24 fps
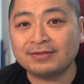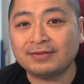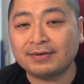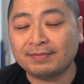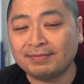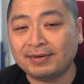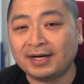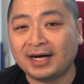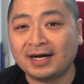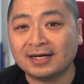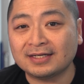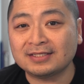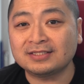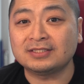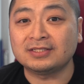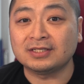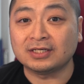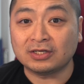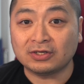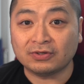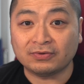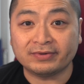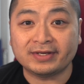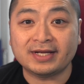the box to
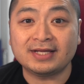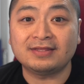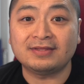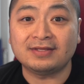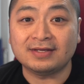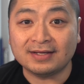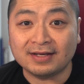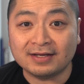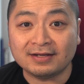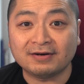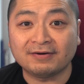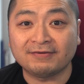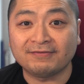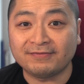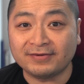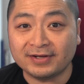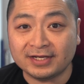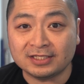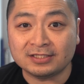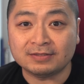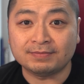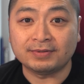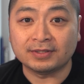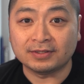create the
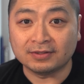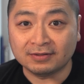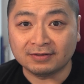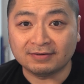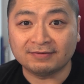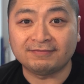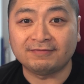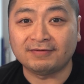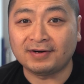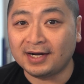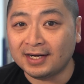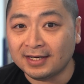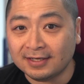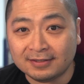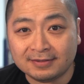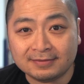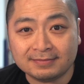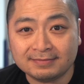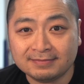interface builder file.